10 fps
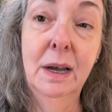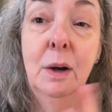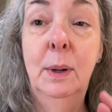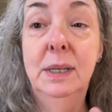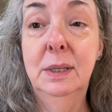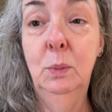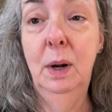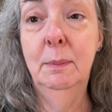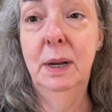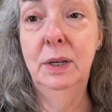Oh, I did
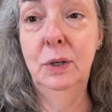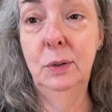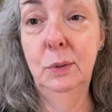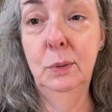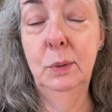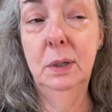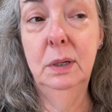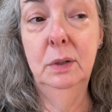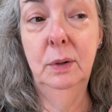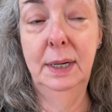wear my new
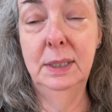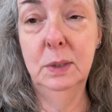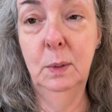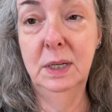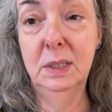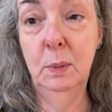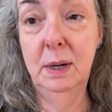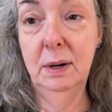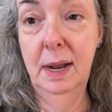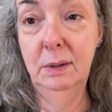Granny Square
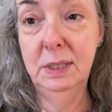sweater out